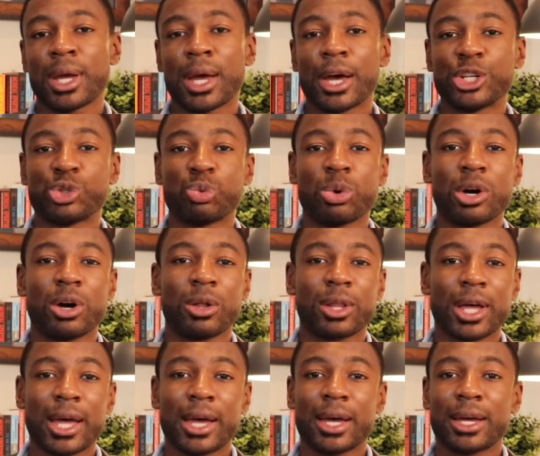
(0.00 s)
as
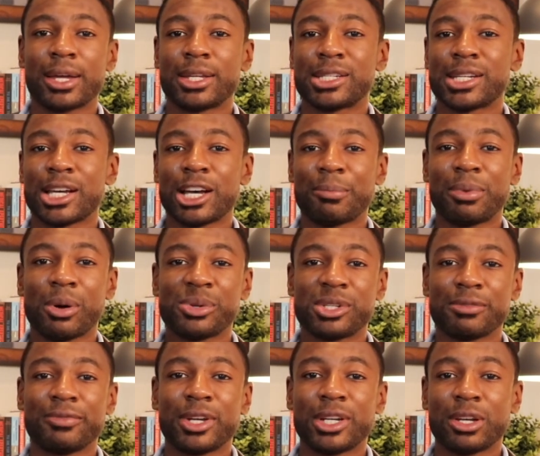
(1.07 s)
well as
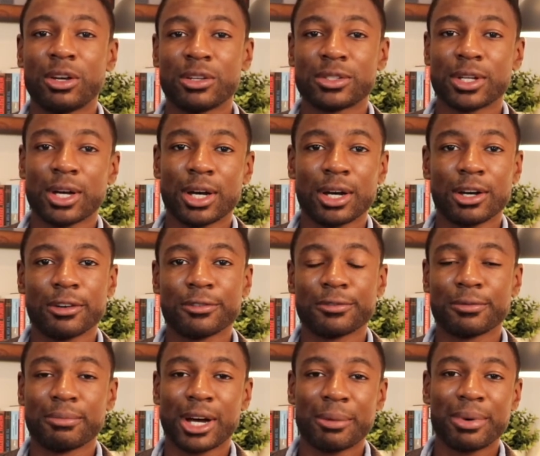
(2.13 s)
posting videos
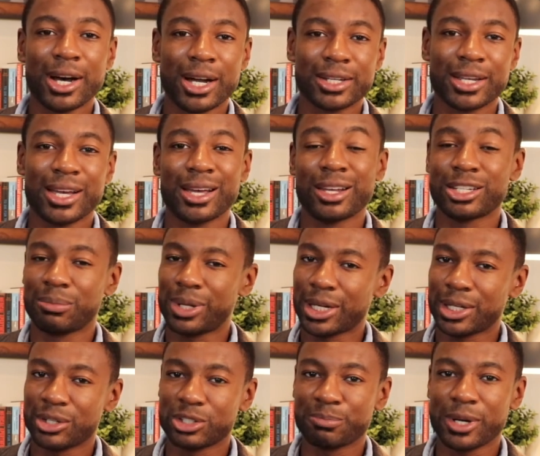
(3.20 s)
of my podcast, the Black
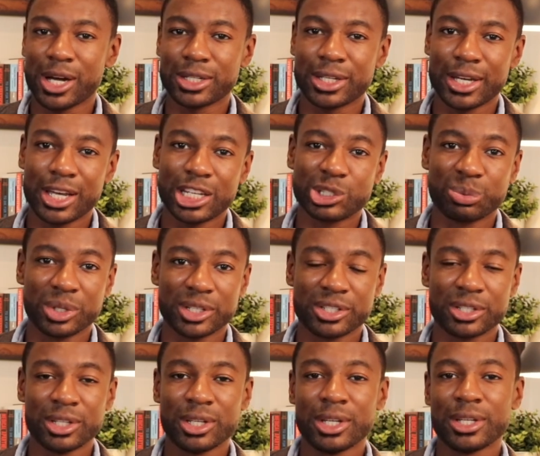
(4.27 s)
Doctors Podcast, which